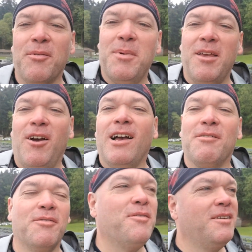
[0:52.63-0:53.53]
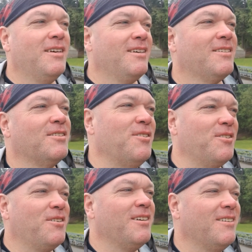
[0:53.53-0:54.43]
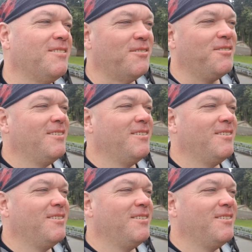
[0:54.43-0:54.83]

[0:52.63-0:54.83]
everybody off. So I don't know.